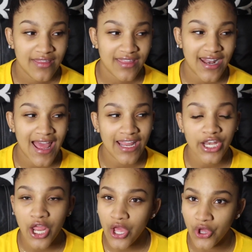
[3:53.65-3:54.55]
that I
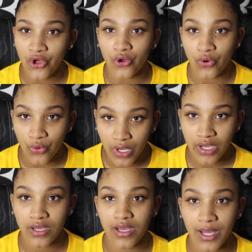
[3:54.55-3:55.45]

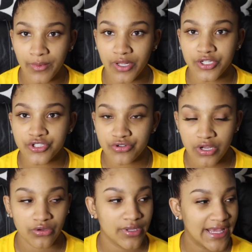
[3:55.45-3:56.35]
know I'm gonna
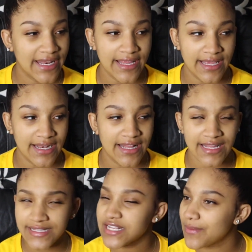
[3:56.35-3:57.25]
struggle getting in
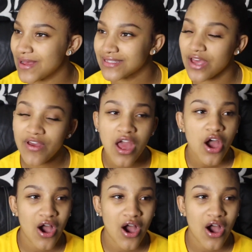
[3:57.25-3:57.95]
and then tell myself,